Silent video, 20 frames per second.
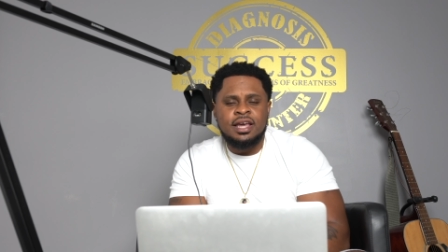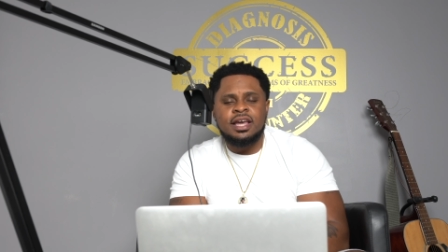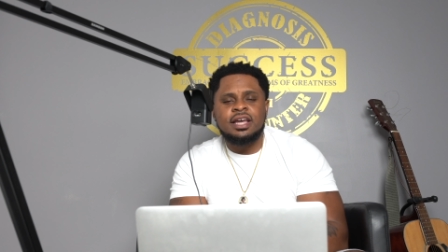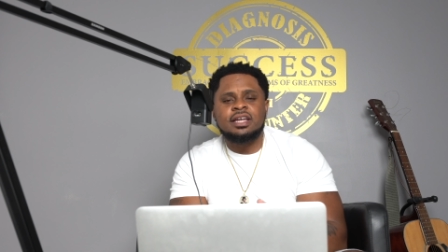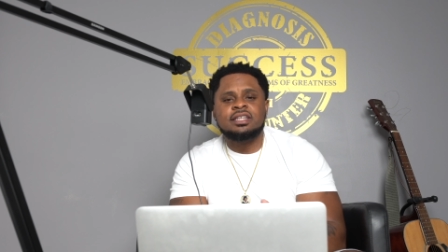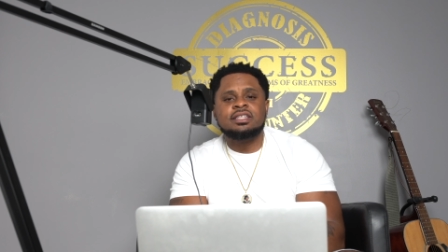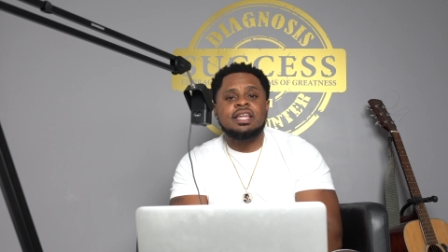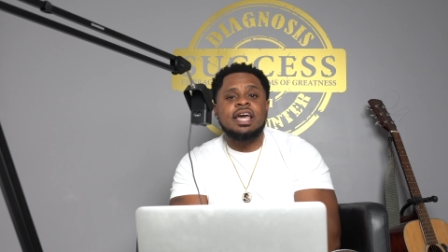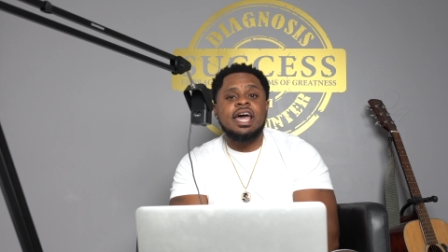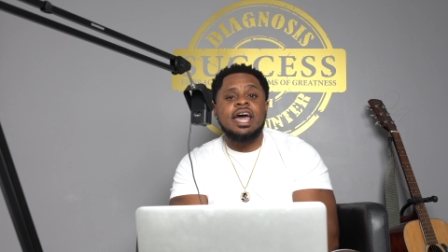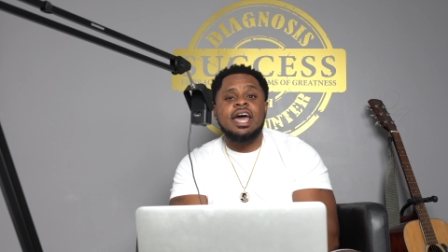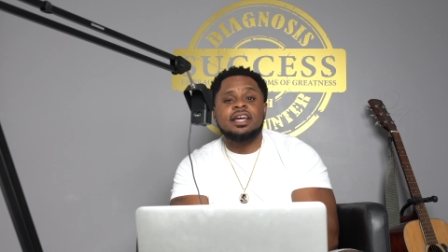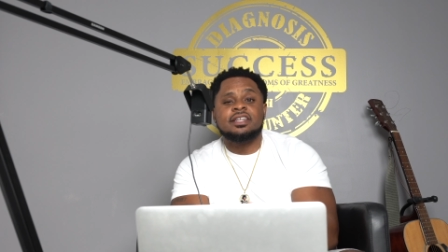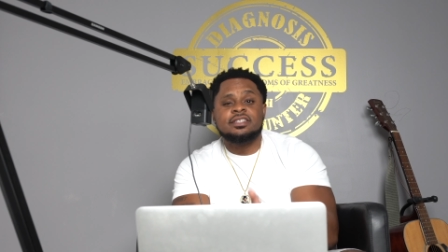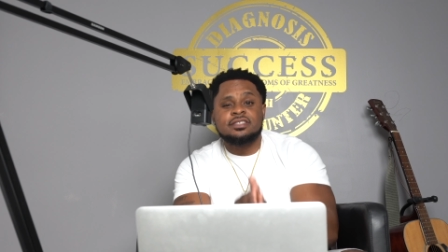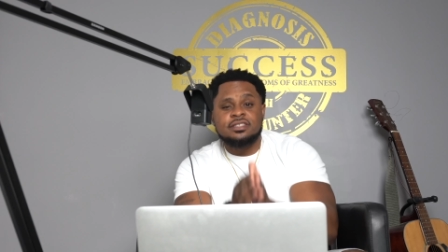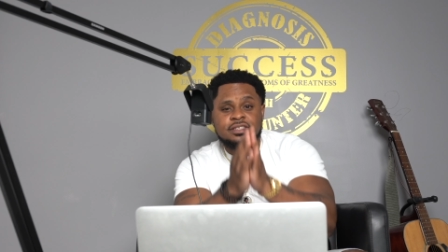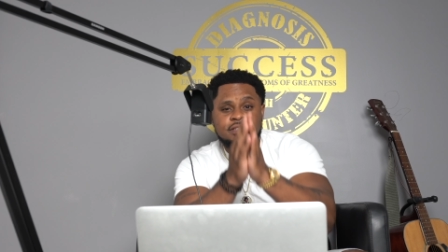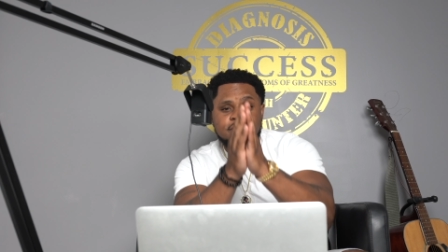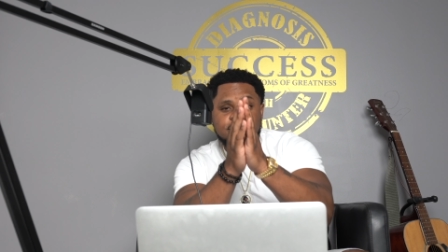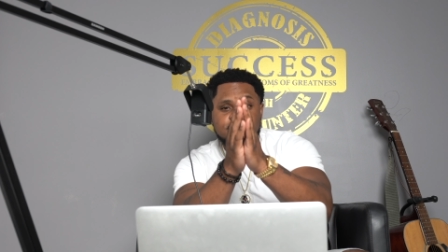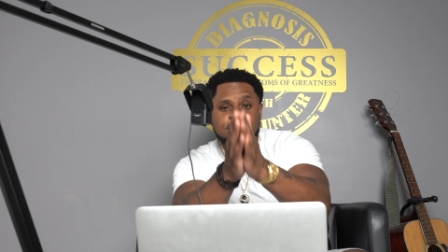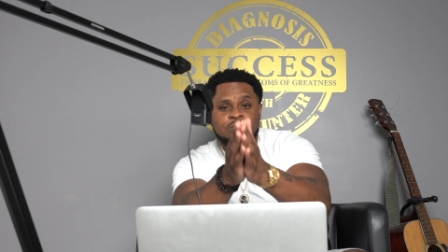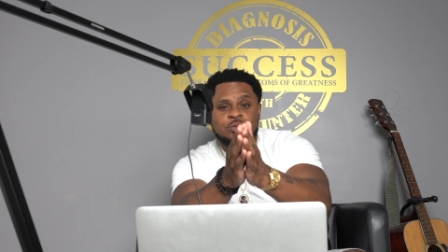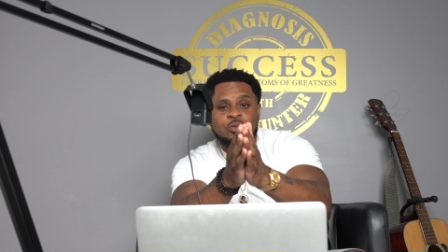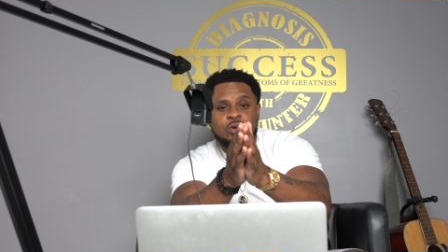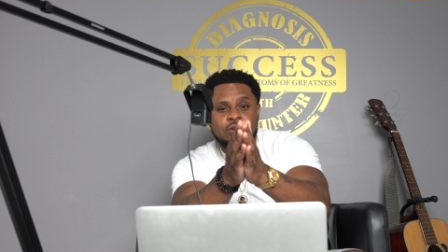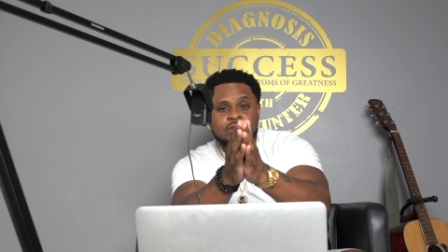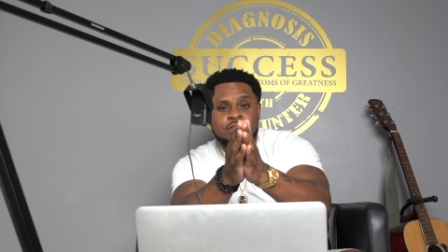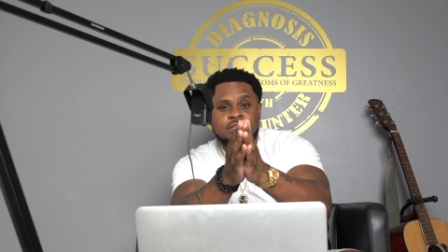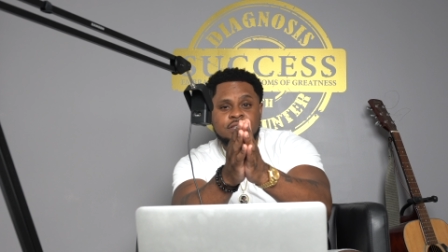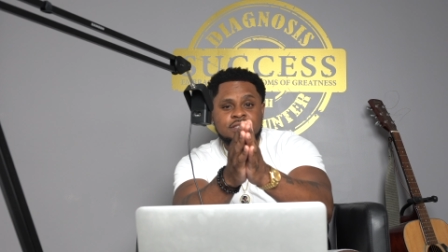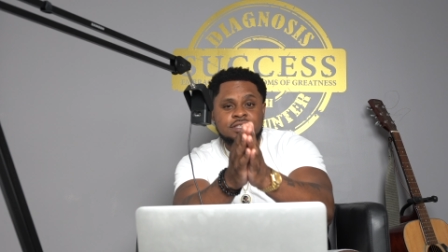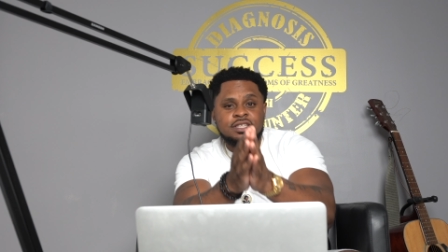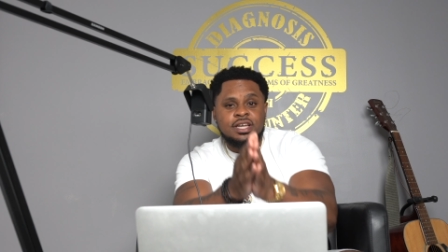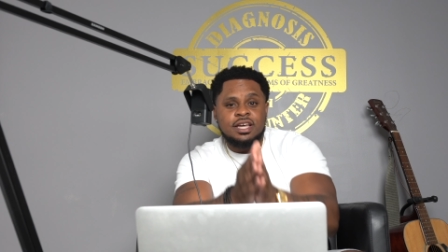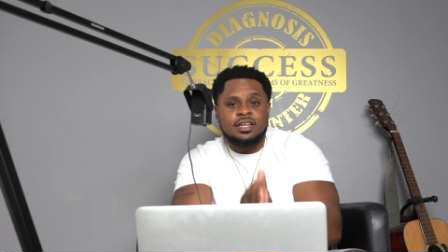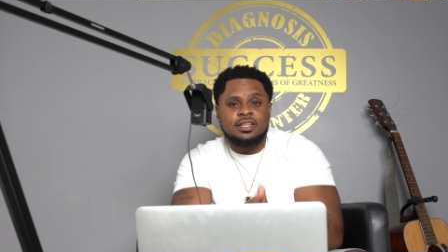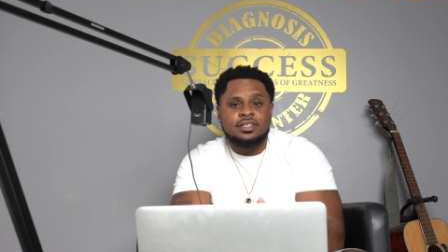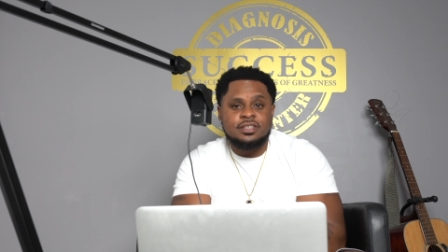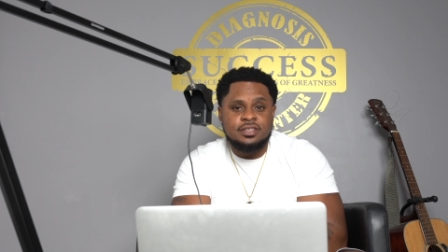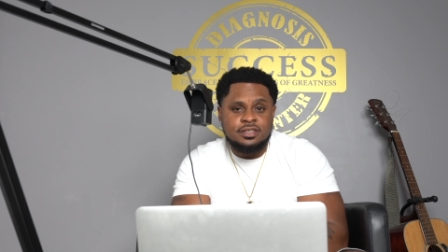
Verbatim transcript: And that is the word of the day.